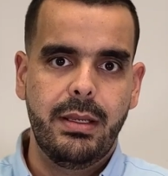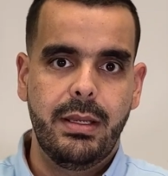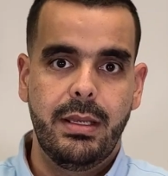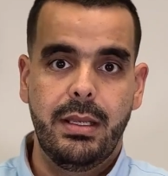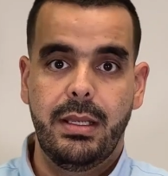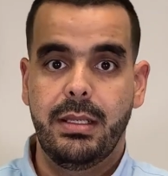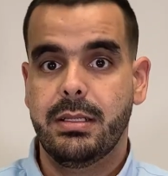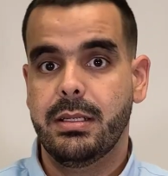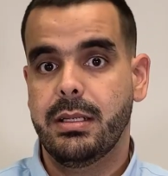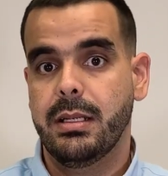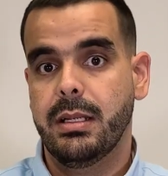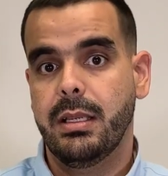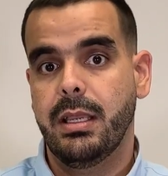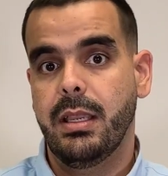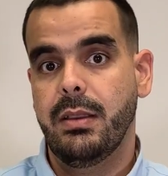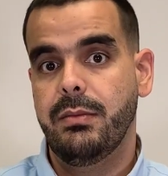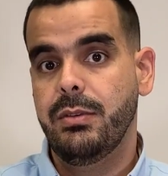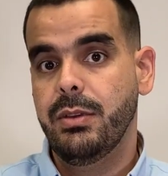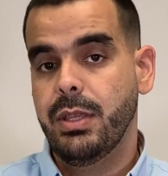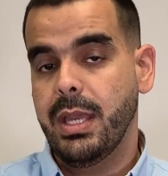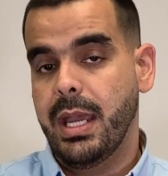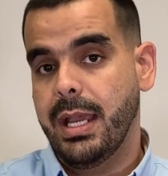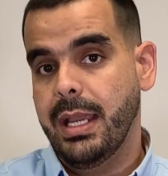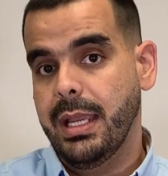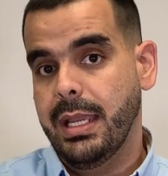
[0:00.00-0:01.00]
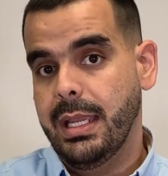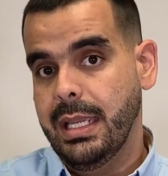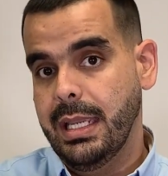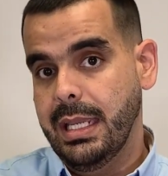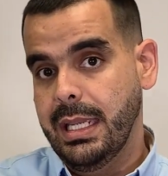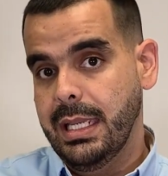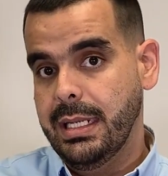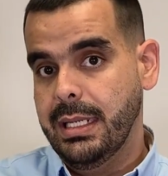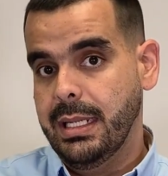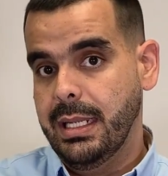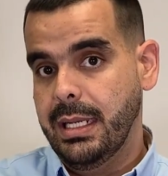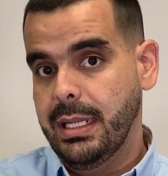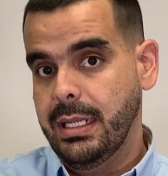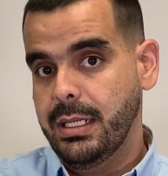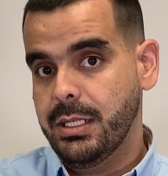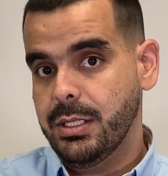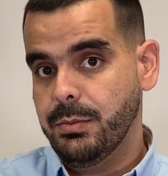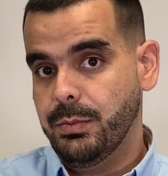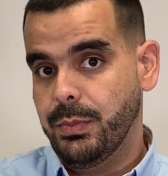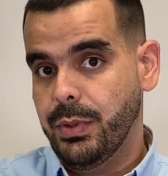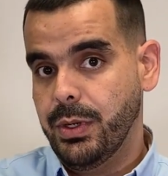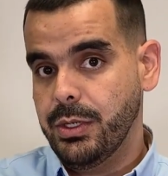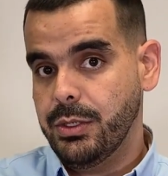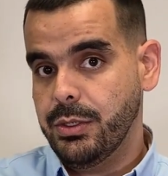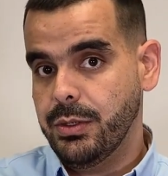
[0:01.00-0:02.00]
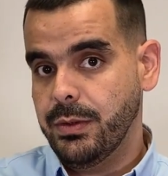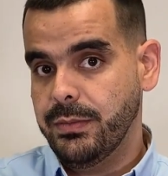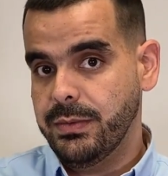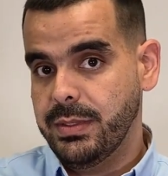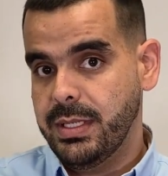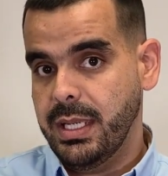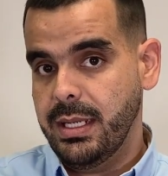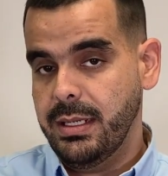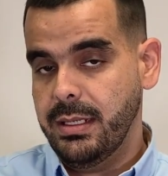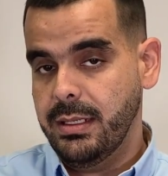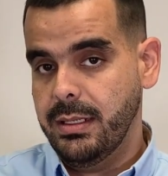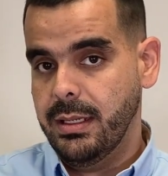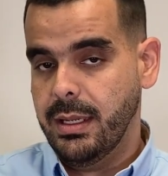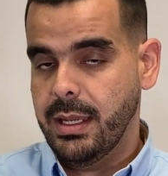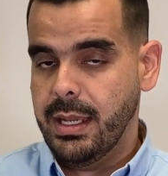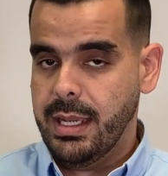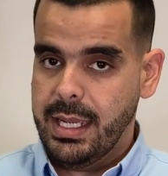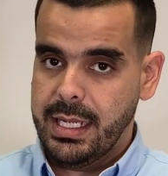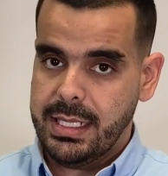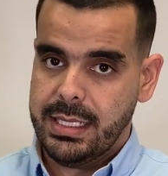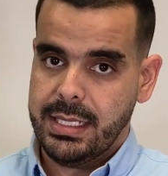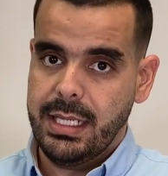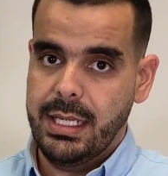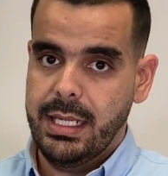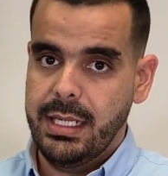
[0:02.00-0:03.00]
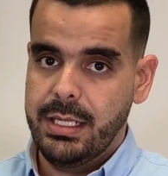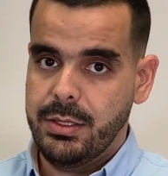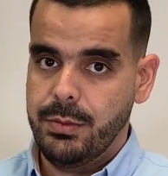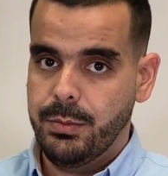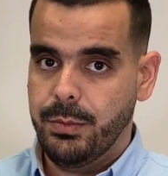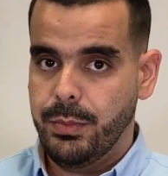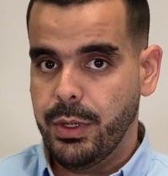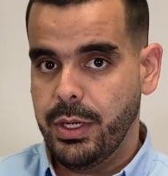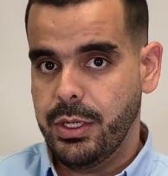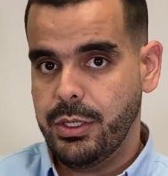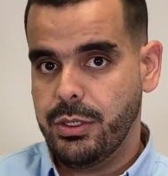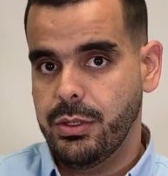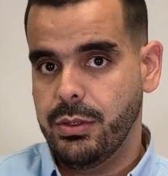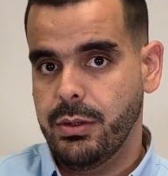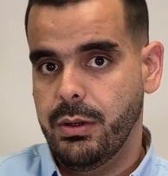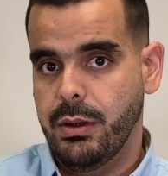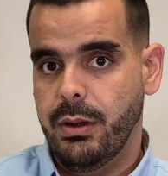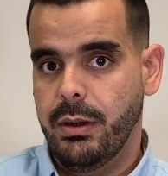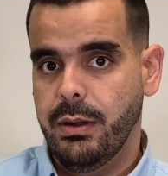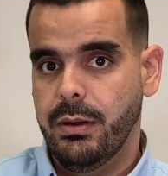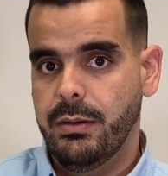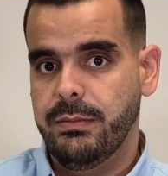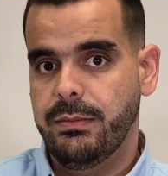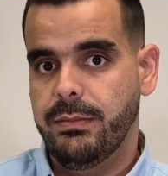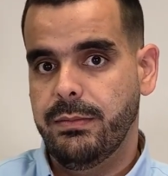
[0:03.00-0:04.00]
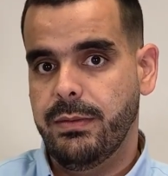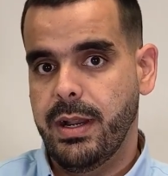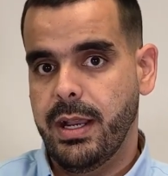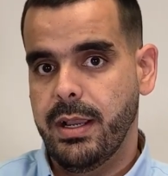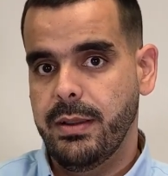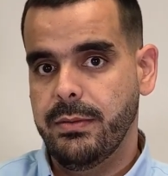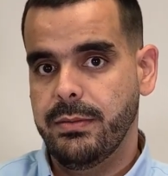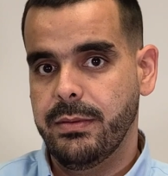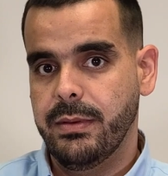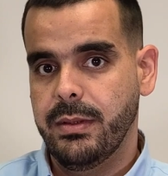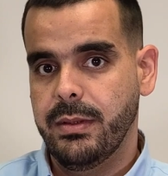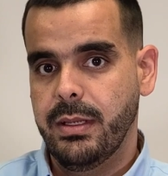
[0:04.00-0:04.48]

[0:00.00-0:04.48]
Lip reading: It's going to give you that inhalation pressure of 10, exhalation pressure of 5.